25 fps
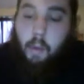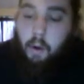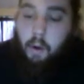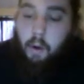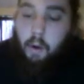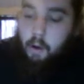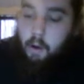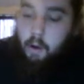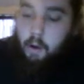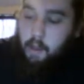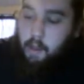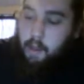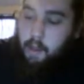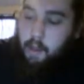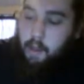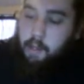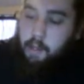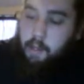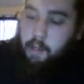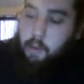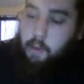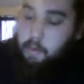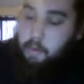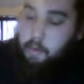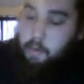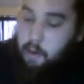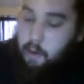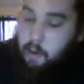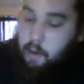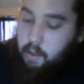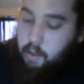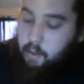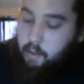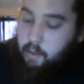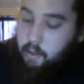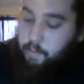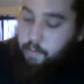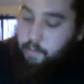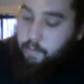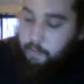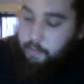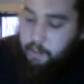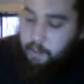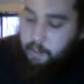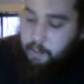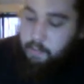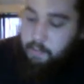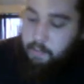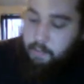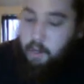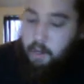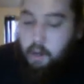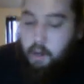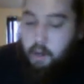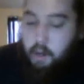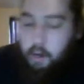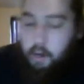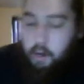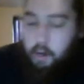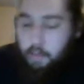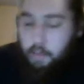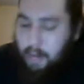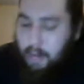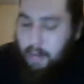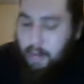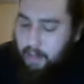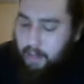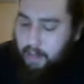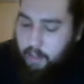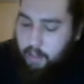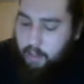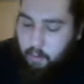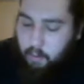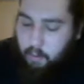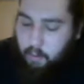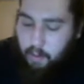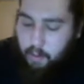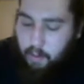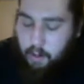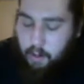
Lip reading: and they actually work better than Buzzbeat darts by a little bit,